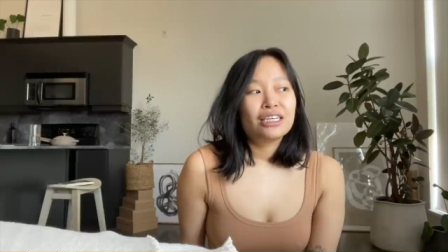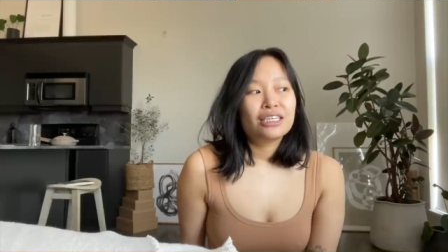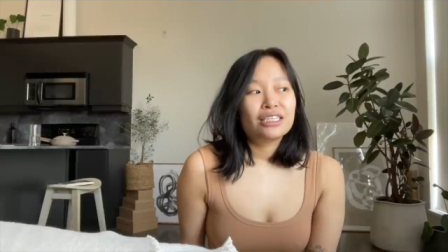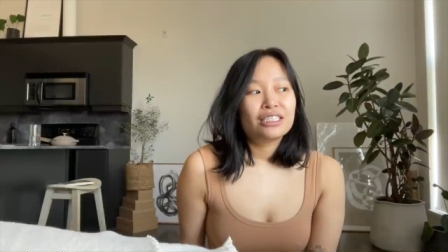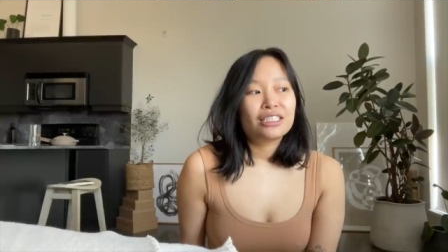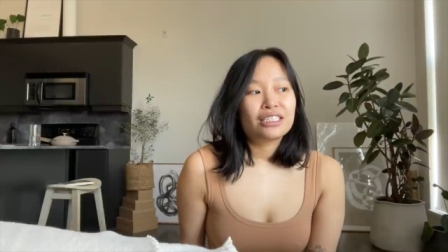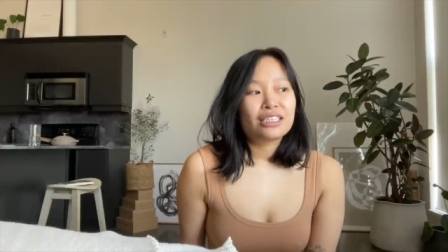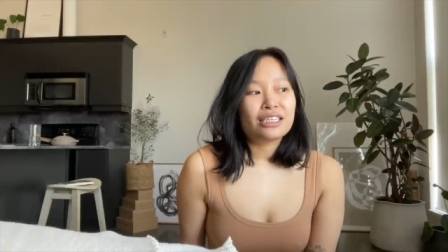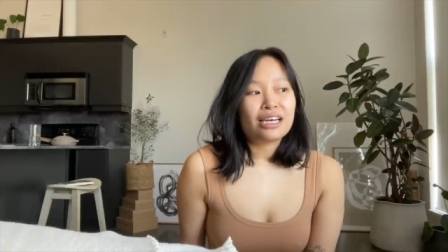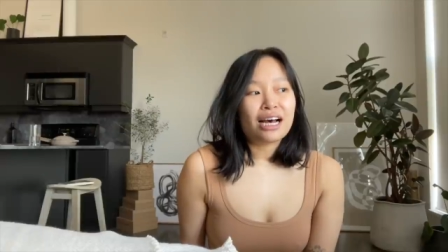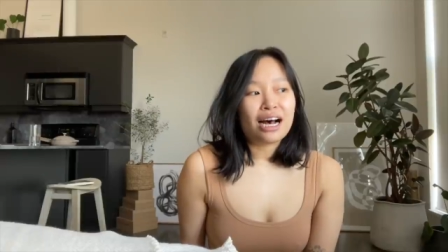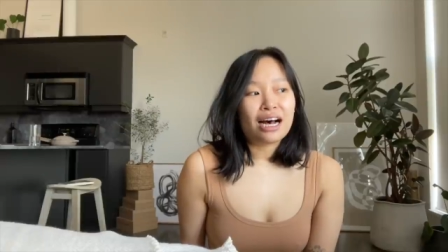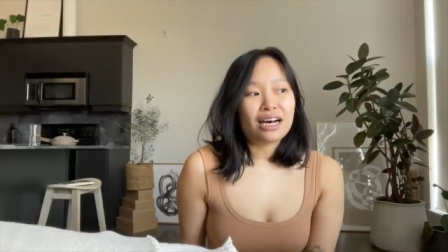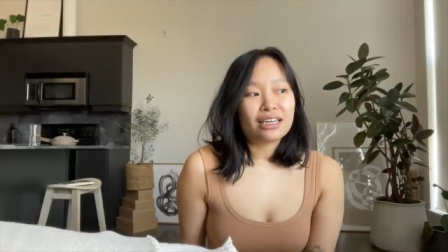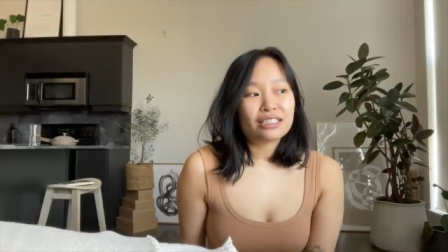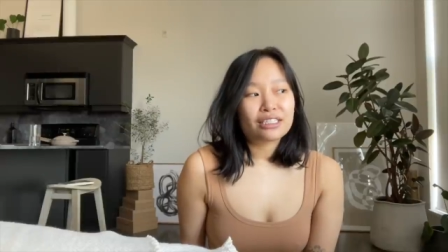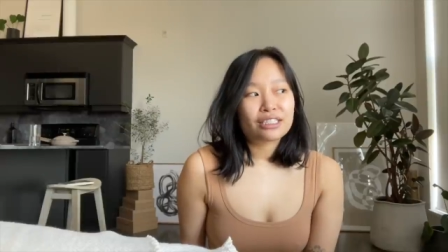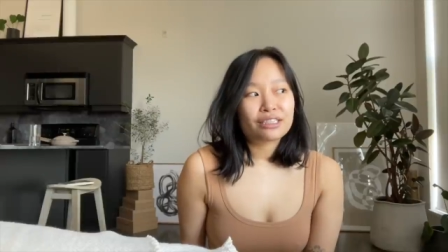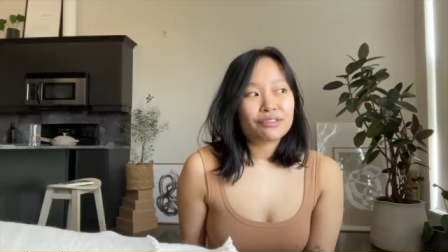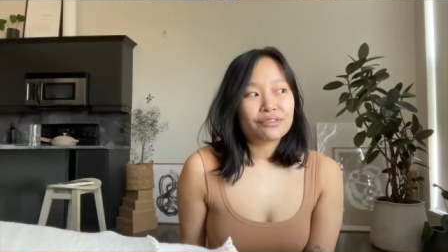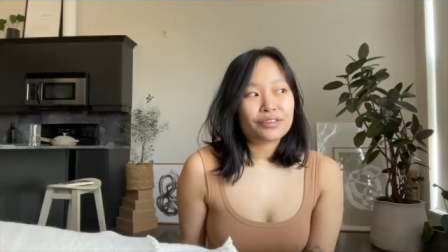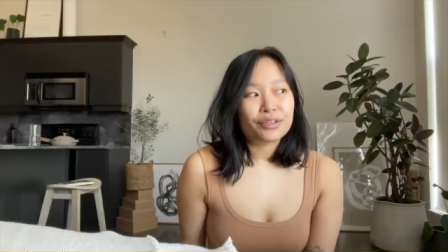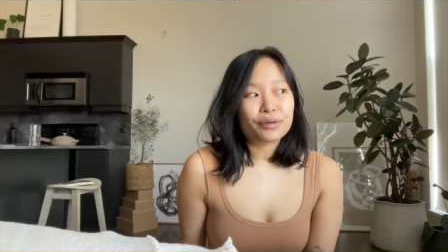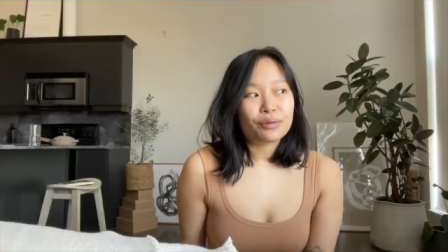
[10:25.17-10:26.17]
to
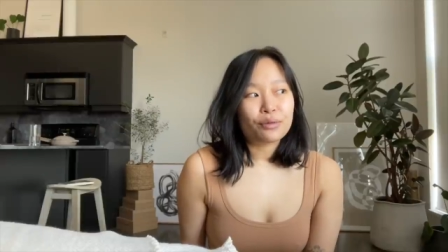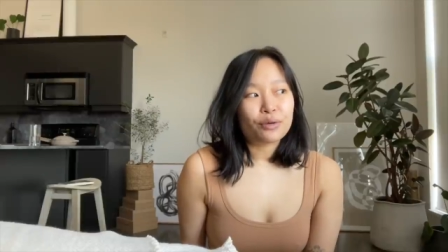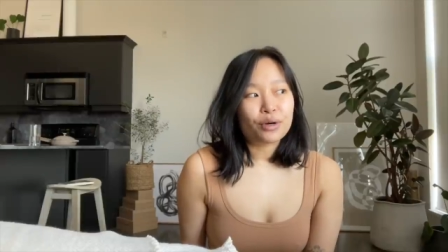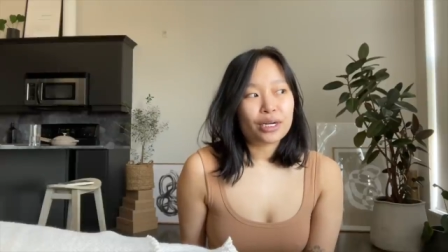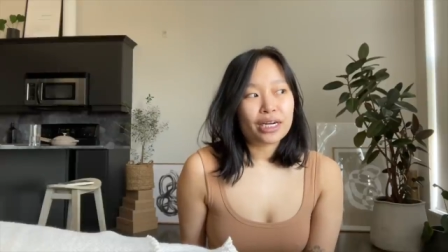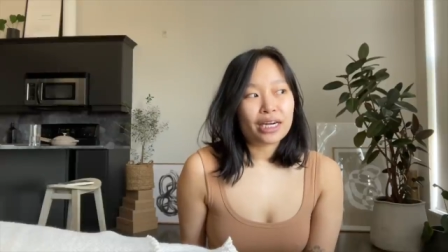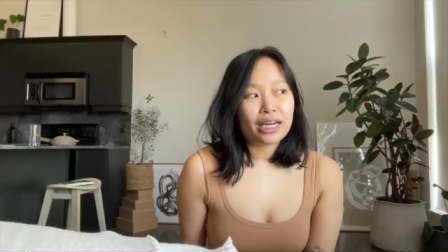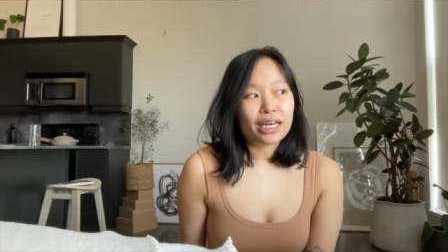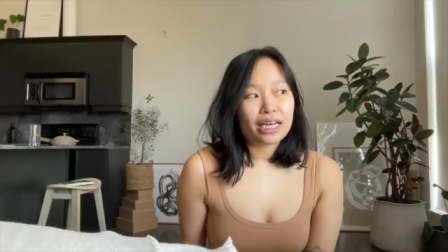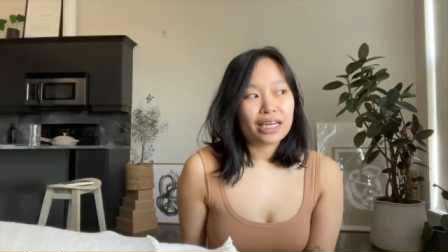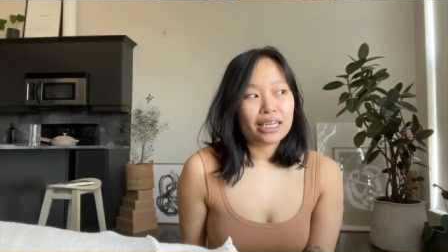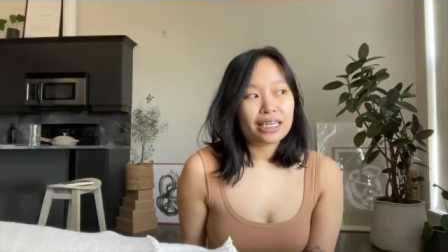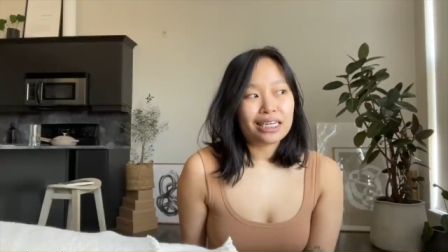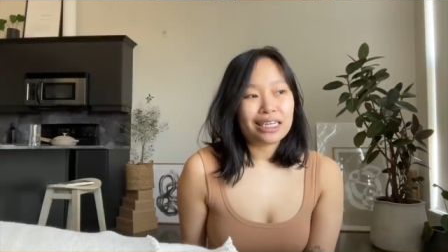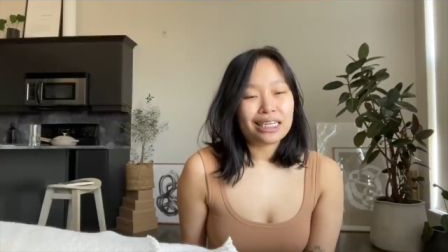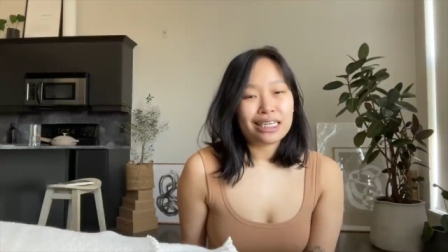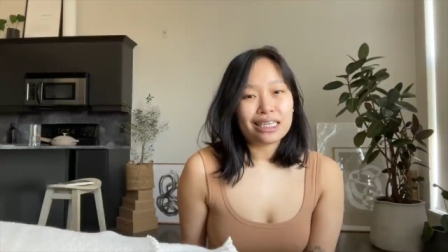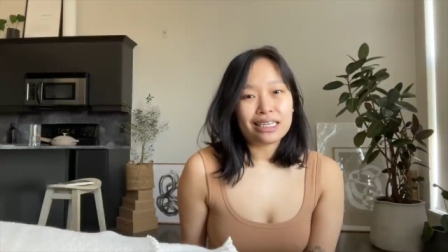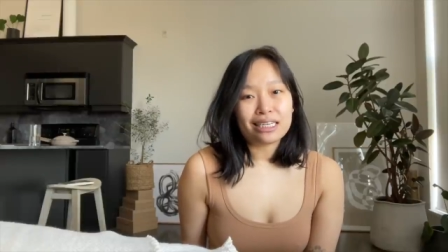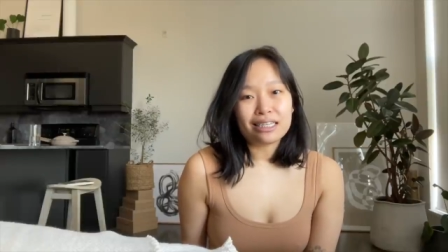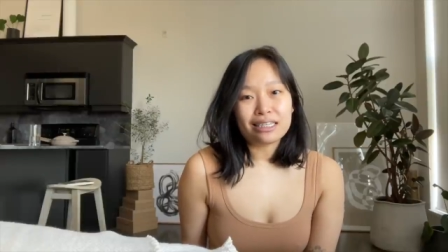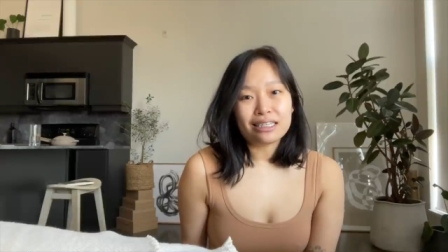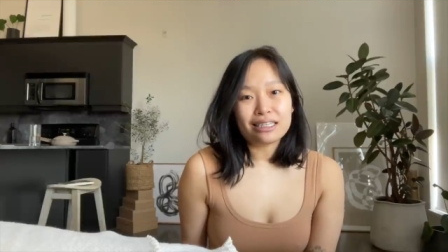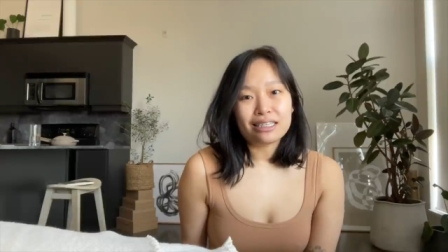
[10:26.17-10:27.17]
ask for what I
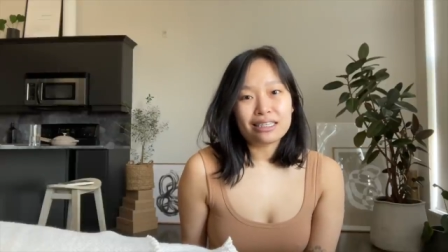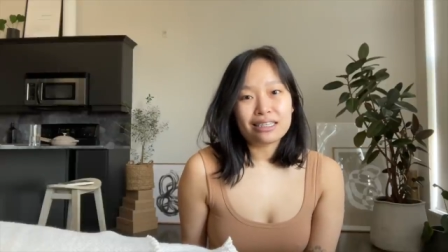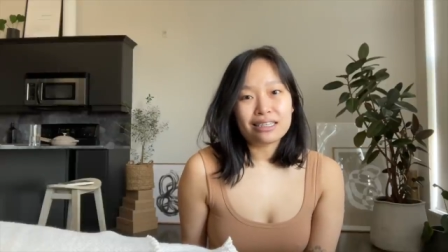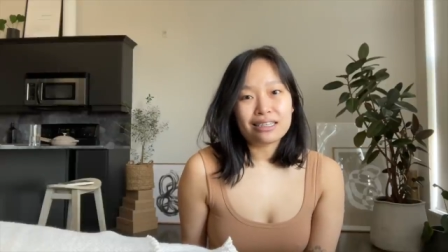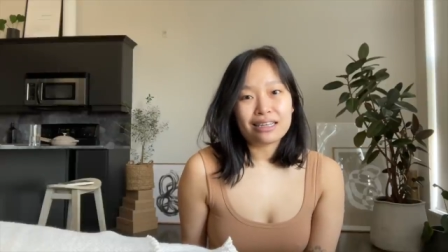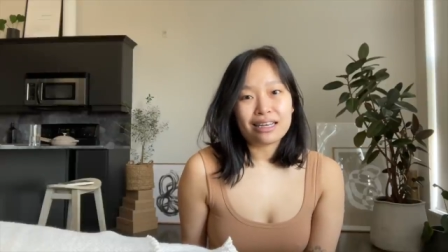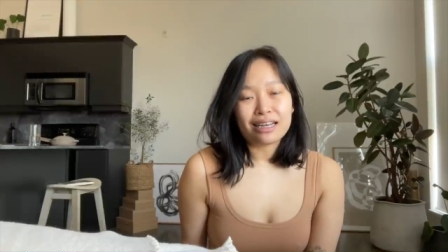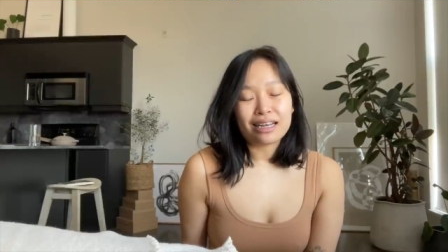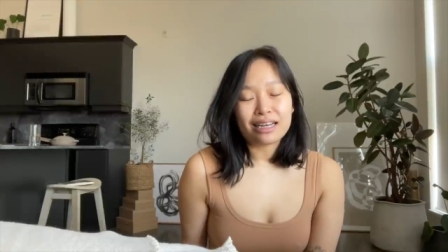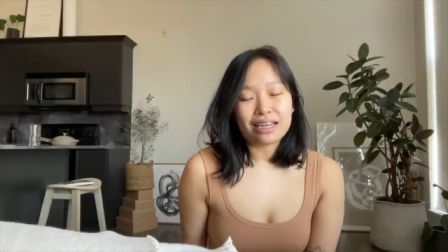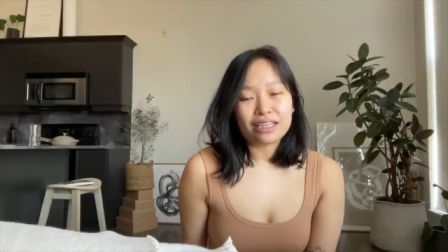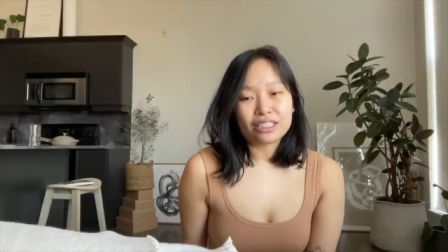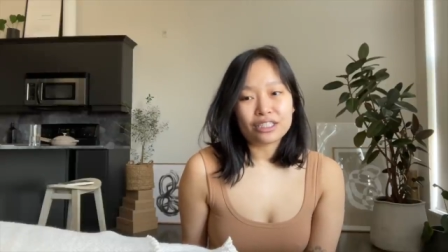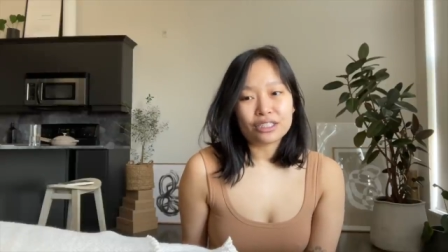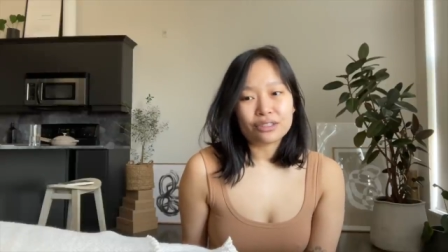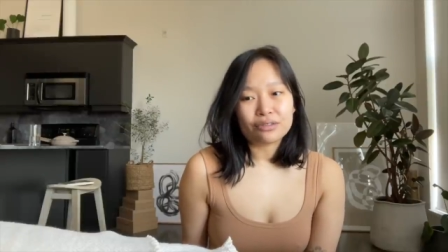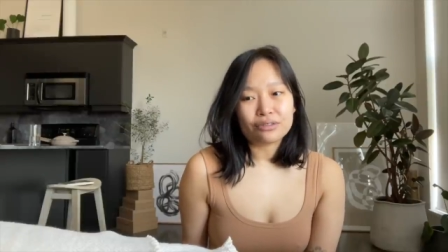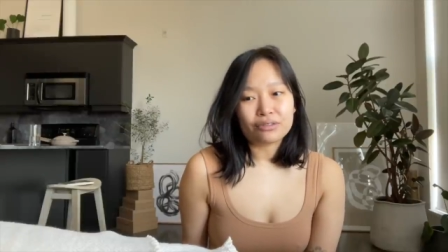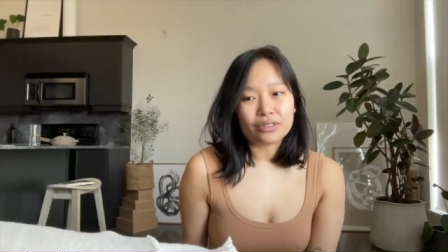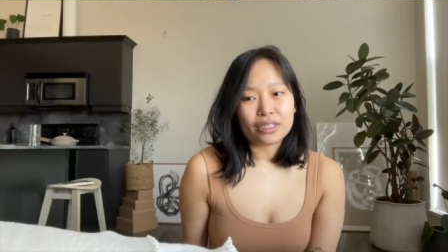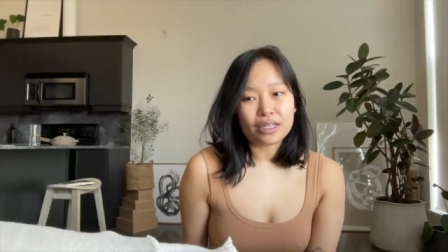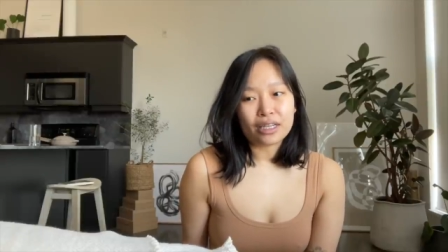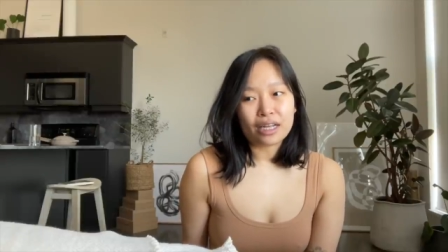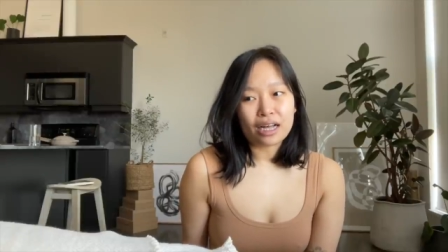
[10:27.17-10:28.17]
need and to
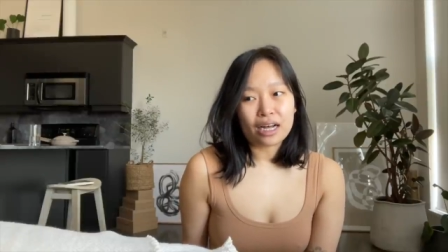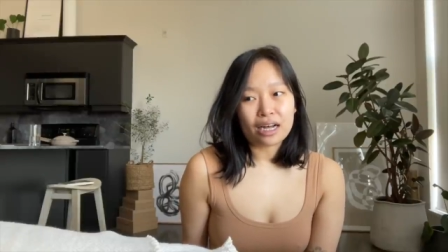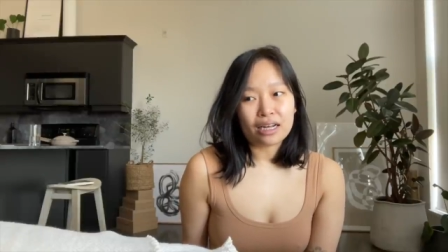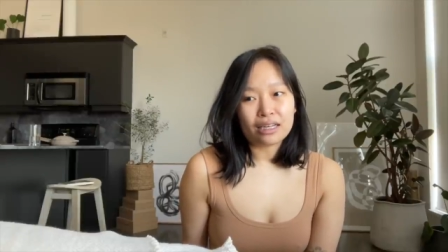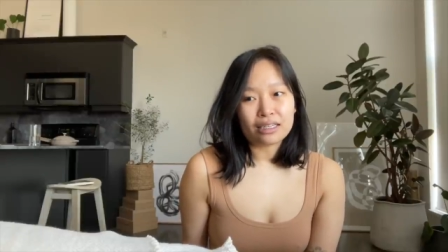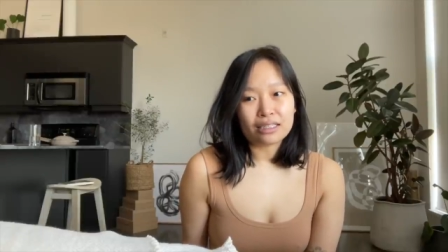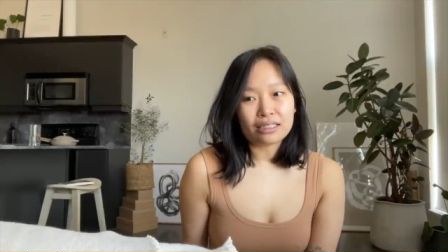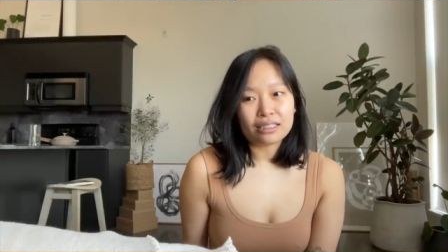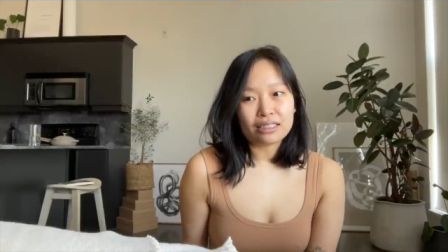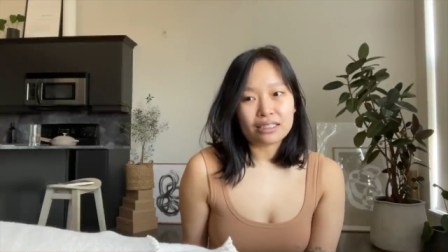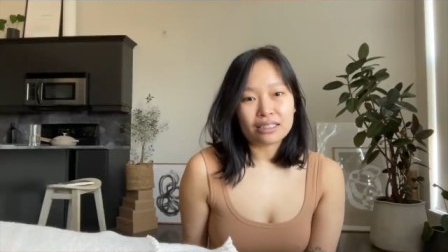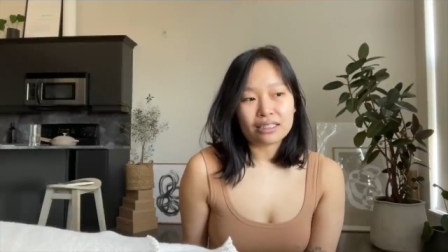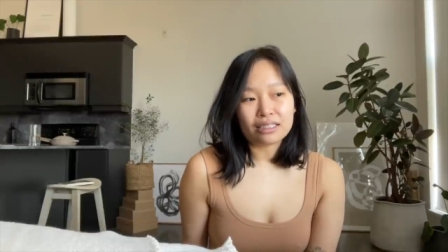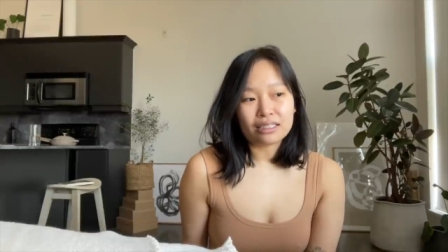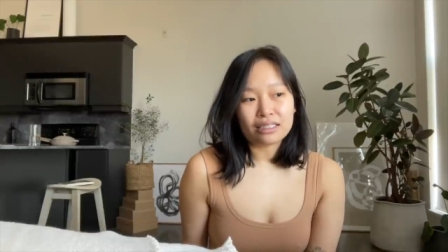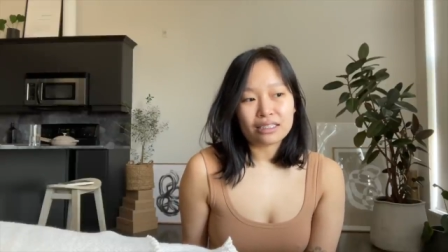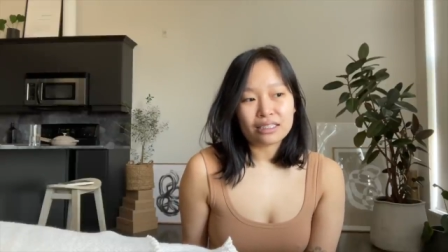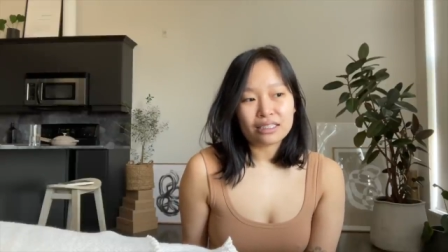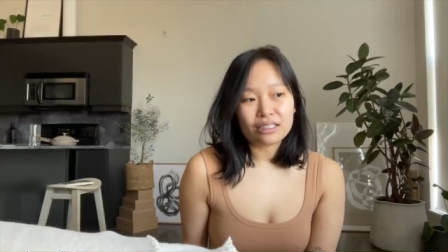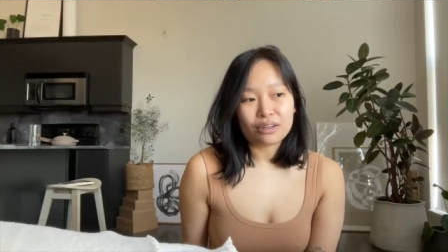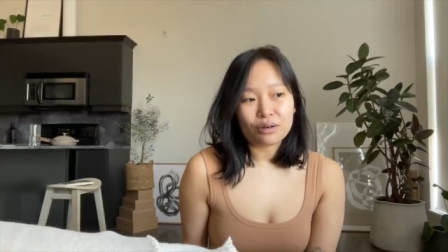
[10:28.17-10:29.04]
realize and